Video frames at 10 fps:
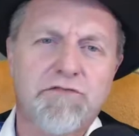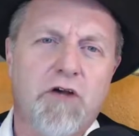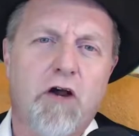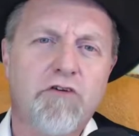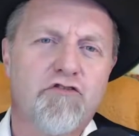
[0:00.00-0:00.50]
of
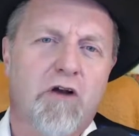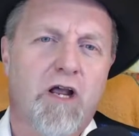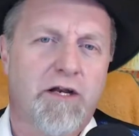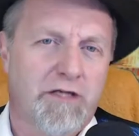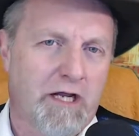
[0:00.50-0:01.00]

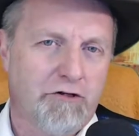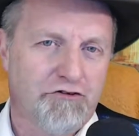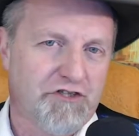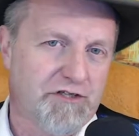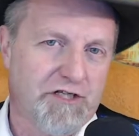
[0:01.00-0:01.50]
Artron
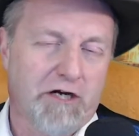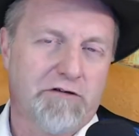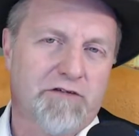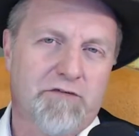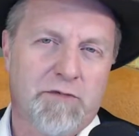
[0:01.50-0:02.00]
energy in the
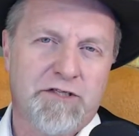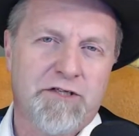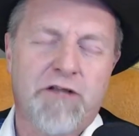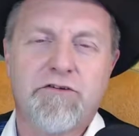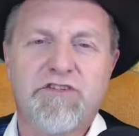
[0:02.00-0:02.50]
area from
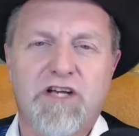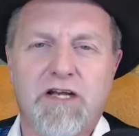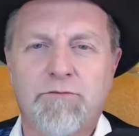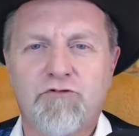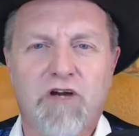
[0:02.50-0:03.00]
another
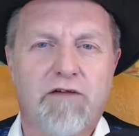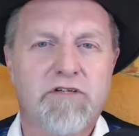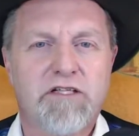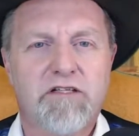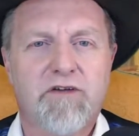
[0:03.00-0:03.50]

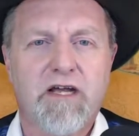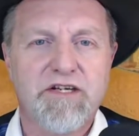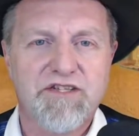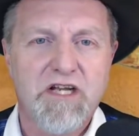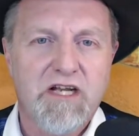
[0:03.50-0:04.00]
time-traveling device.